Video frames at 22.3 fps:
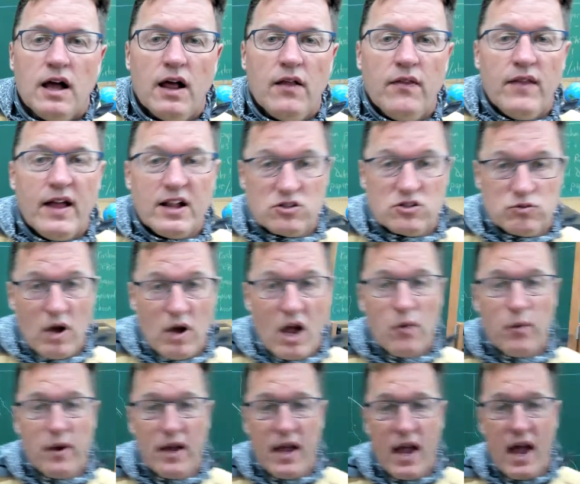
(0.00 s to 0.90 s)
And that's why
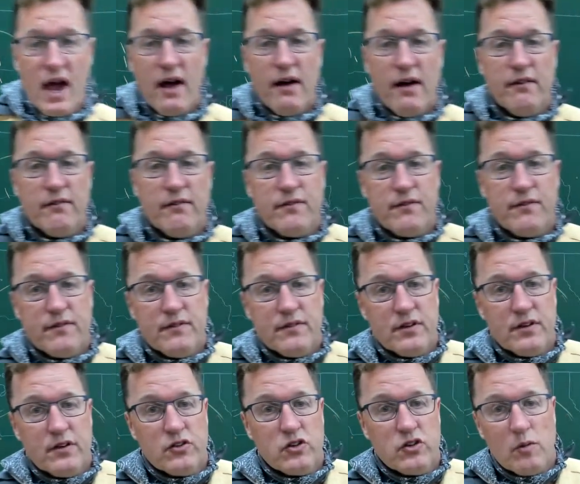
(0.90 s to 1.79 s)
we have
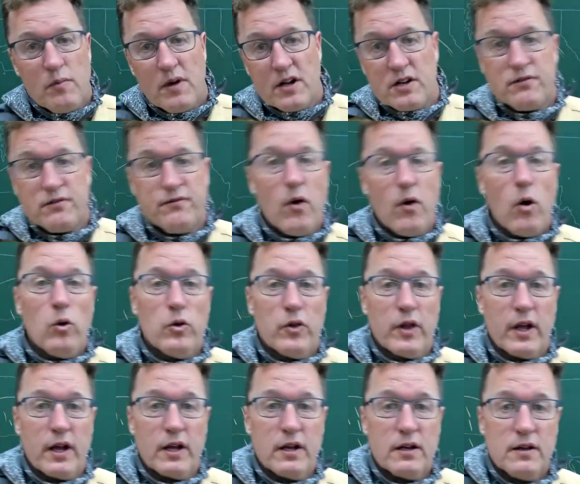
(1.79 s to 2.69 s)
so much
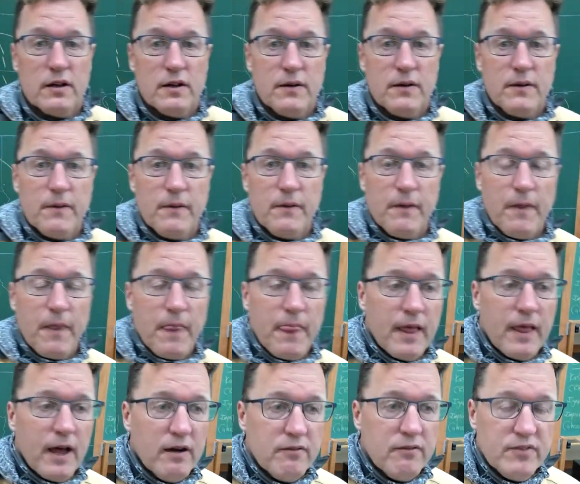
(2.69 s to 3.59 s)
folding
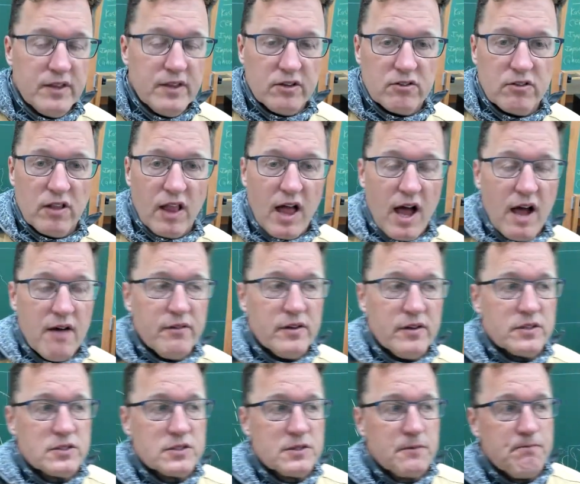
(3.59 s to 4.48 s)
of these
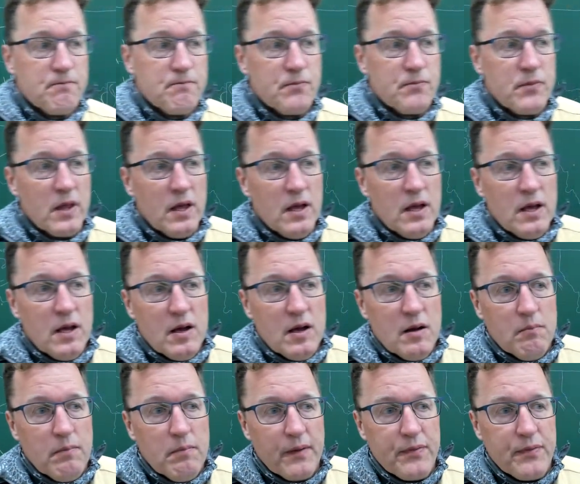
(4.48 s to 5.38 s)
lavas
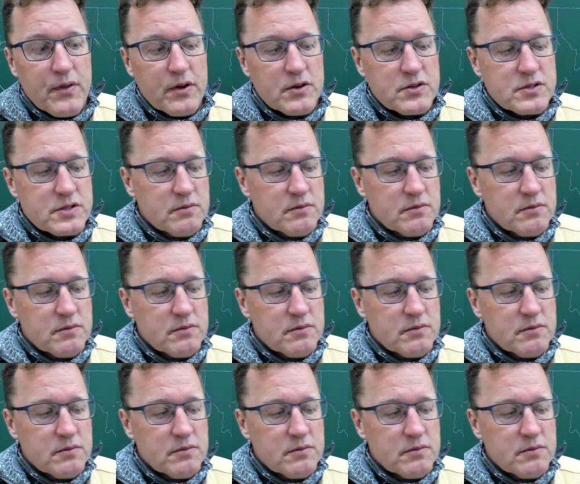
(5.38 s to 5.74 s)
but there's